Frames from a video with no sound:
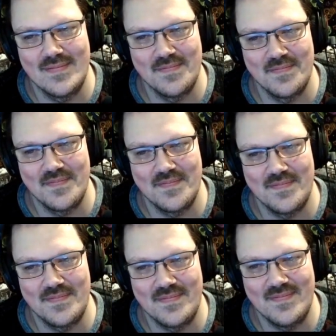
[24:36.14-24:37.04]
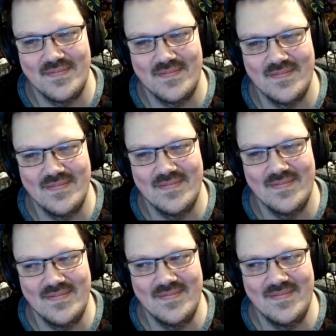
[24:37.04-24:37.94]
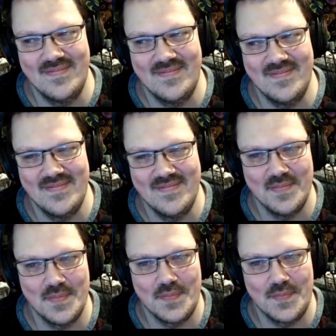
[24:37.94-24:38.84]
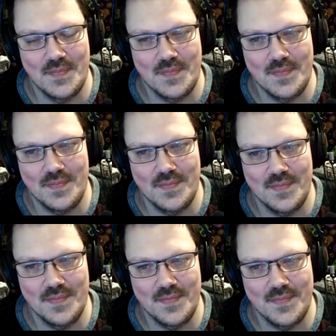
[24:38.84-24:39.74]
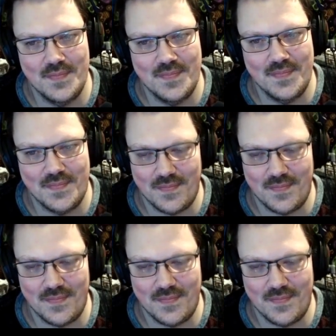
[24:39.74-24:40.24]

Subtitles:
(not speaking)